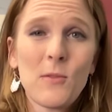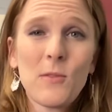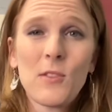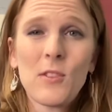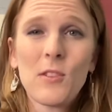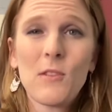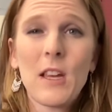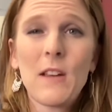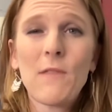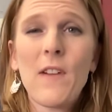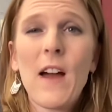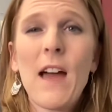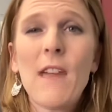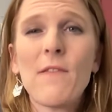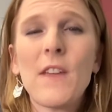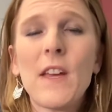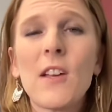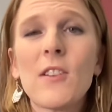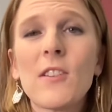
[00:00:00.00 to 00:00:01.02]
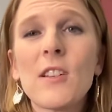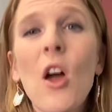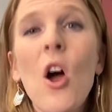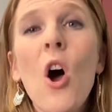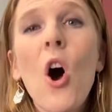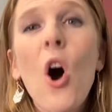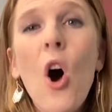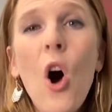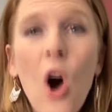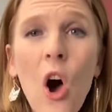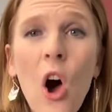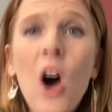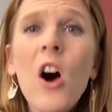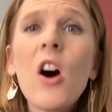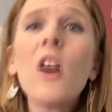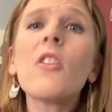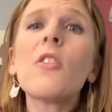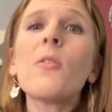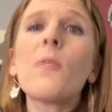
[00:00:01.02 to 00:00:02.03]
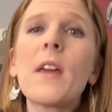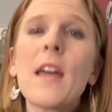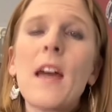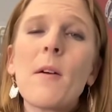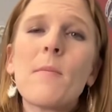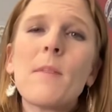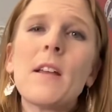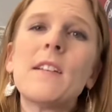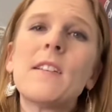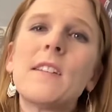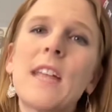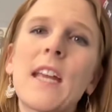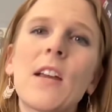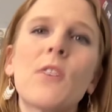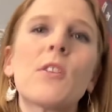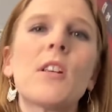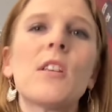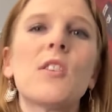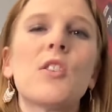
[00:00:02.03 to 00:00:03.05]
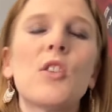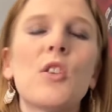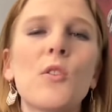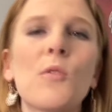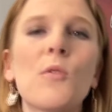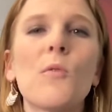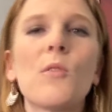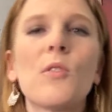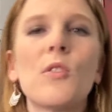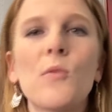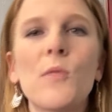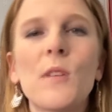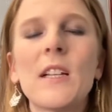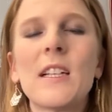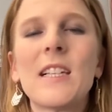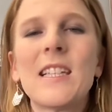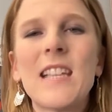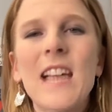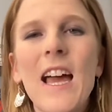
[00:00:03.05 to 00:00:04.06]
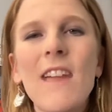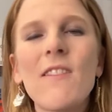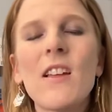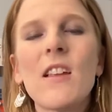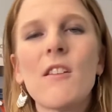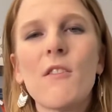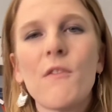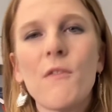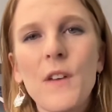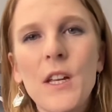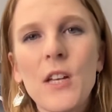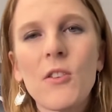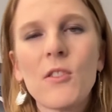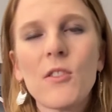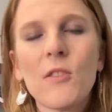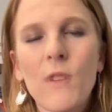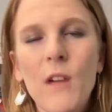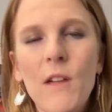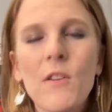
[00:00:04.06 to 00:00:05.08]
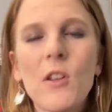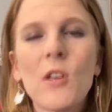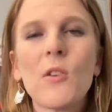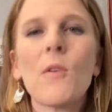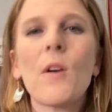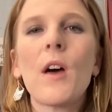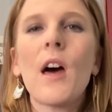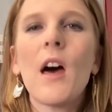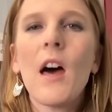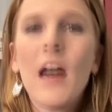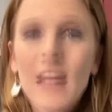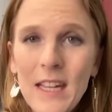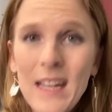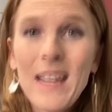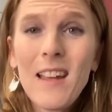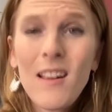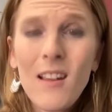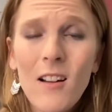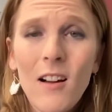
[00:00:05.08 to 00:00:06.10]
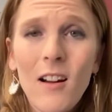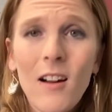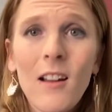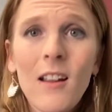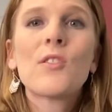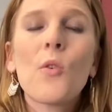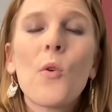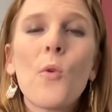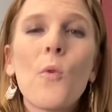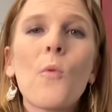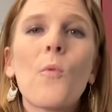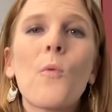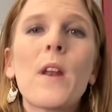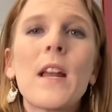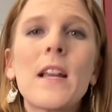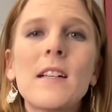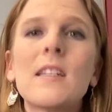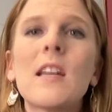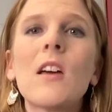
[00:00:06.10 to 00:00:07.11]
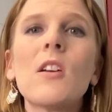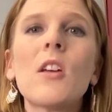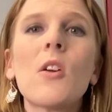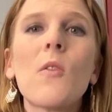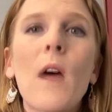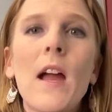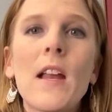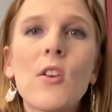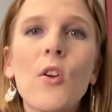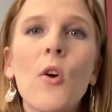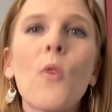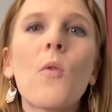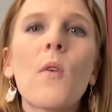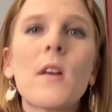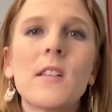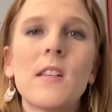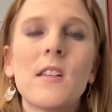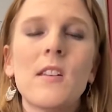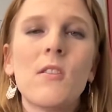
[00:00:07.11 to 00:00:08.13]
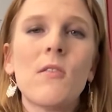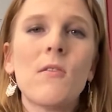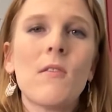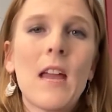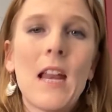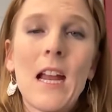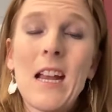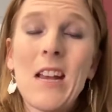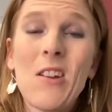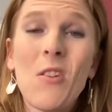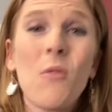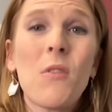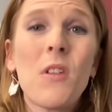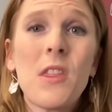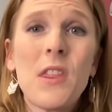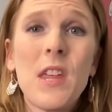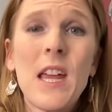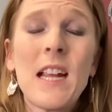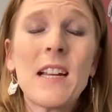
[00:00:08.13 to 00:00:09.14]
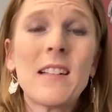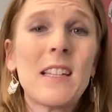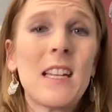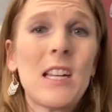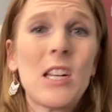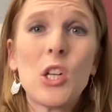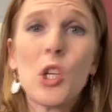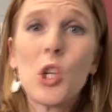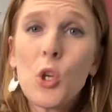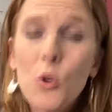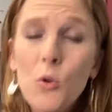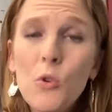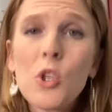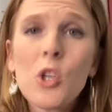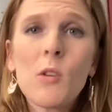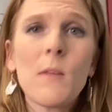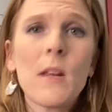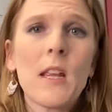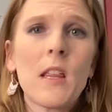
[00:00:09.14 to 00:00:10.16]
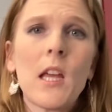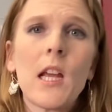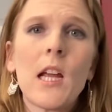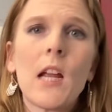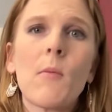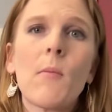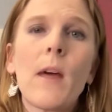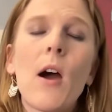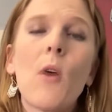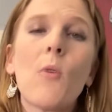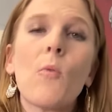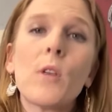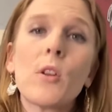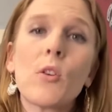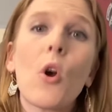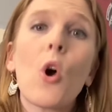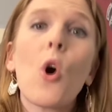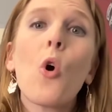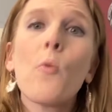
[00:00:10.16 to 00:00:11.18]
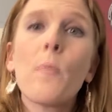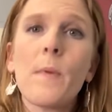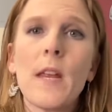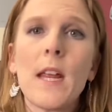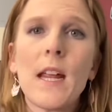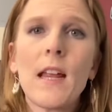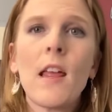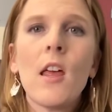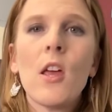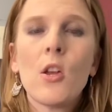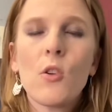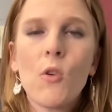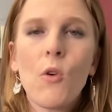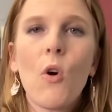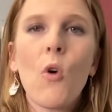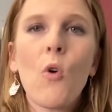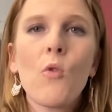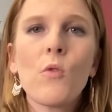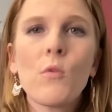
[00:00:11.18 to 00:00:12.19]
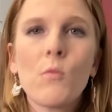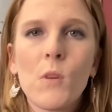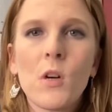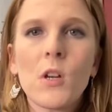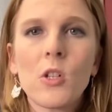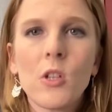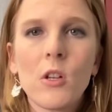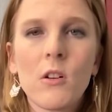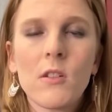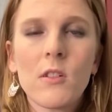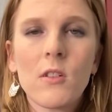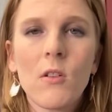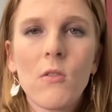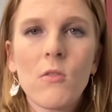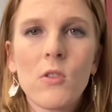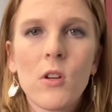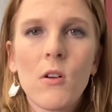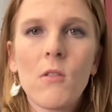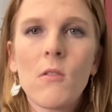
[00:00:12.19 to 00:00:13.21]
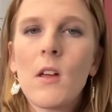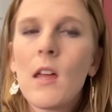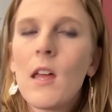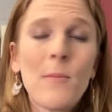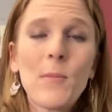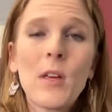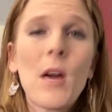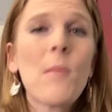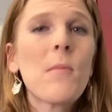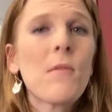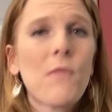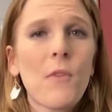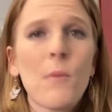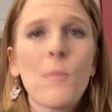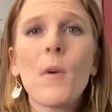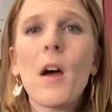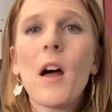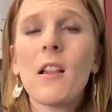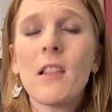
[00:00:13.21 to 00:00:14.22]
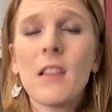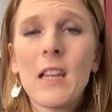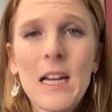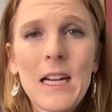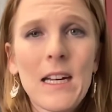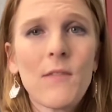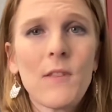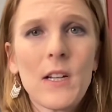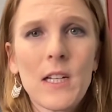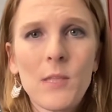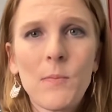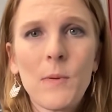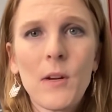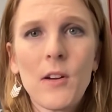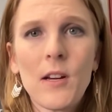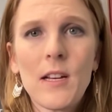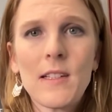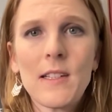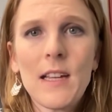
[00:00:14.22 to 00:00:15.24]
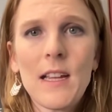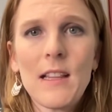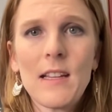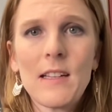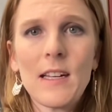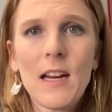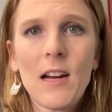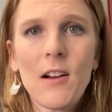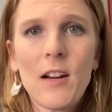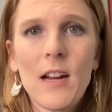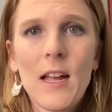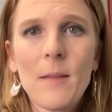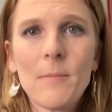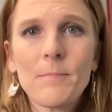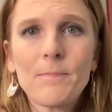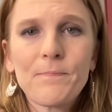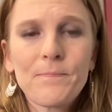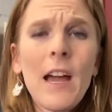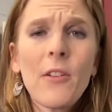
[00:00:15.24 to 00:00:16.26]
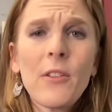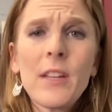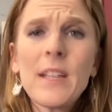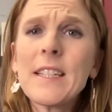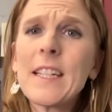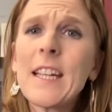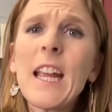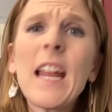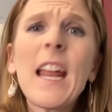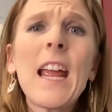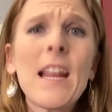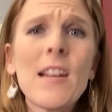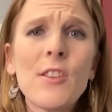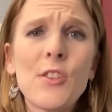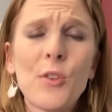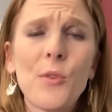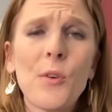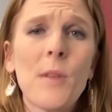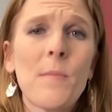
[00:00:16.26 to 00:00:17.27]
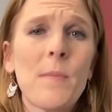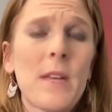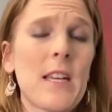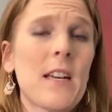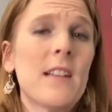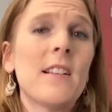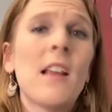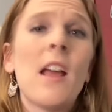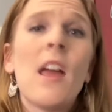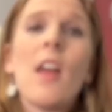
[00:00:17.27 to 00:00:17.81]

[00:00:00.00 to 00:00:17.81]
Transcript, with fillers: was just like five figures, all the way up and scaled it to doing seven figures of revenue a year. So when I tell you I know what to do and I know the things that you should be thinking about when you're opening your own martial arts dojo, I'm coming from a lot of experience in this area. Now let's get into it because